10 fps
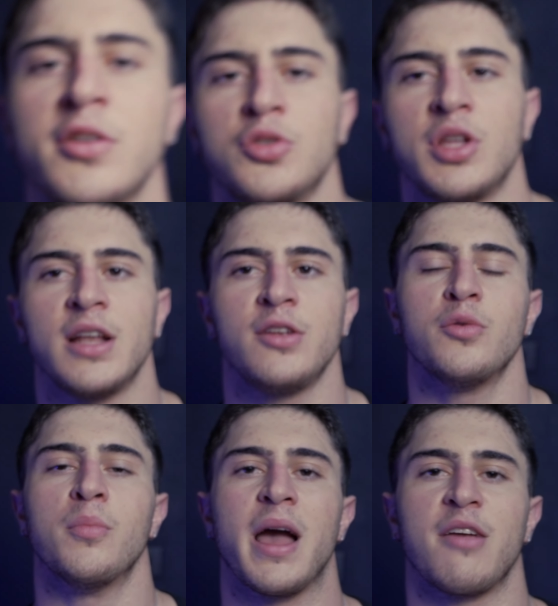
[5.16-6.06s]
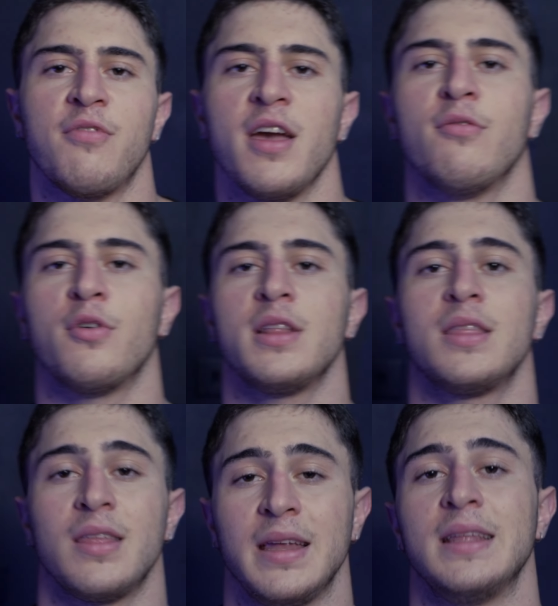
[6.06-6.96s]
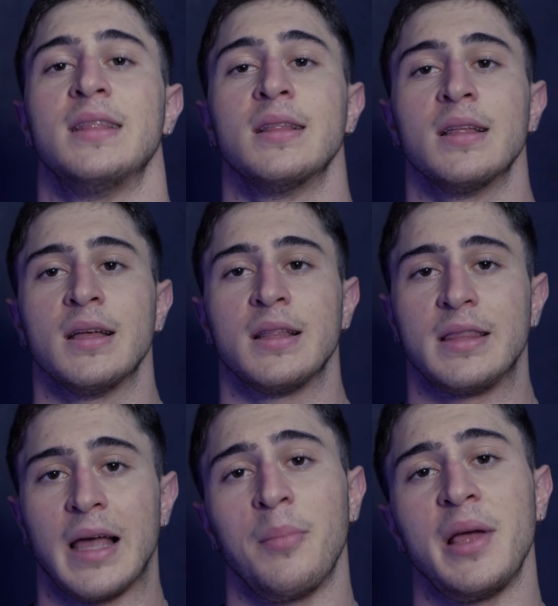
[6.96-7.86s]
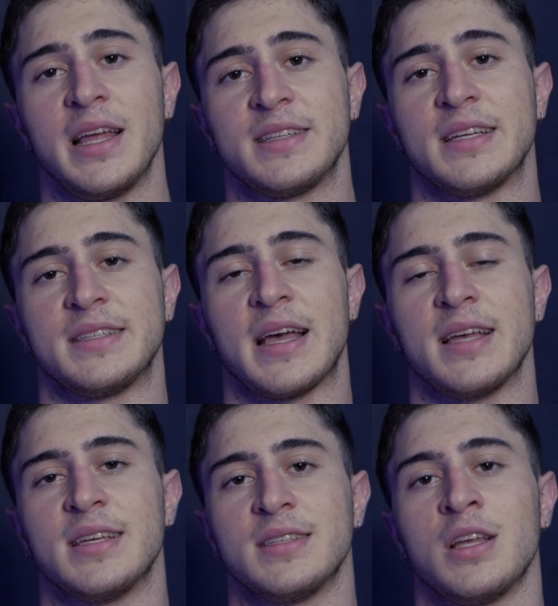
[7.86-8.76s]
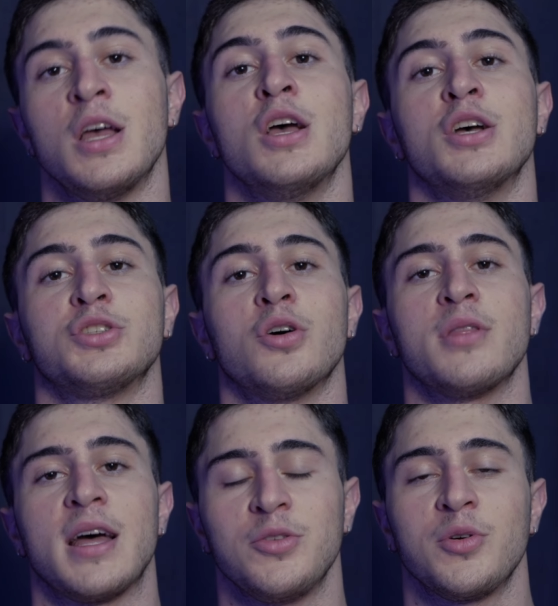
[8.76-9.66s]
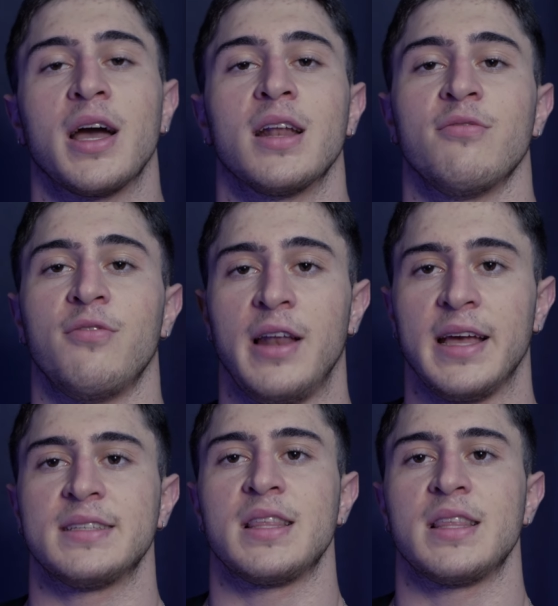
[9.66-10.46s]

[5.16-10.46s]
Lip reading: to tell you my favorite 3 dumbbell exercises so that you can flex